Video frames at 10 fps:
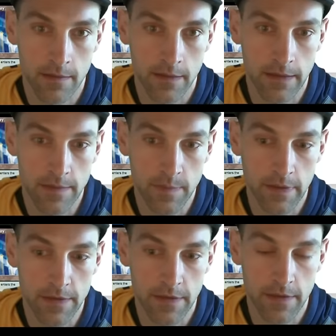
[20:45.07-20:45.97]
guess play a
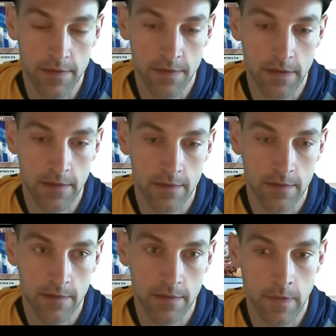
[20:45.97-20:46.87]
Chancery.
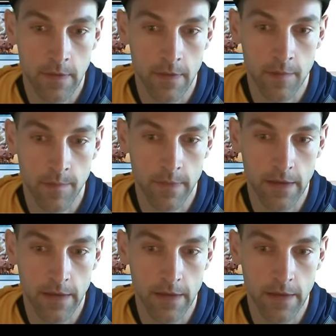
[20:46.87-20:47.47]
Pick